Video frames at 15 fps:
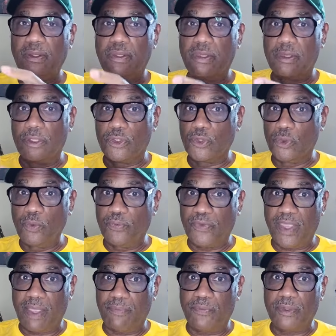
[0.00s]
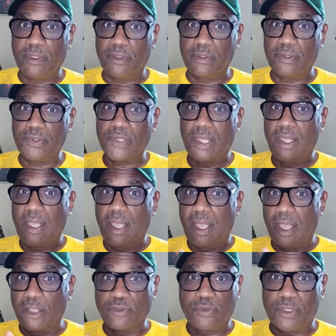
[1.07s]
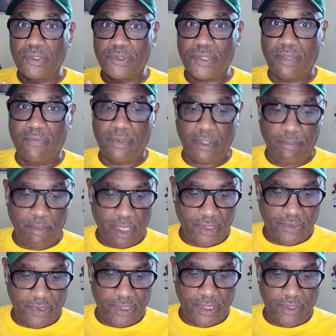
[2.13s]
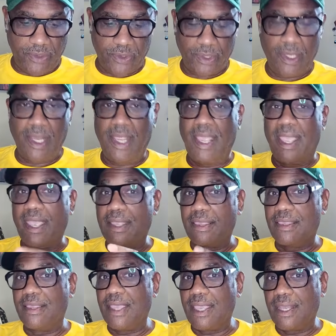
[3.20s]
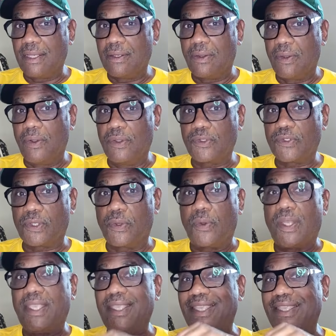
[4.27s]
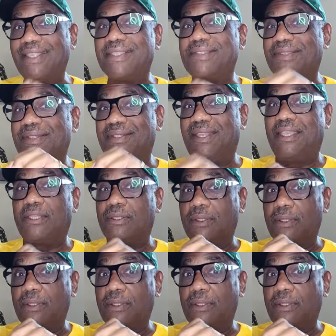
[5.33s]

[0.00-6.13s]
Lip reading: The two fab filters, $170 each, and then also incidental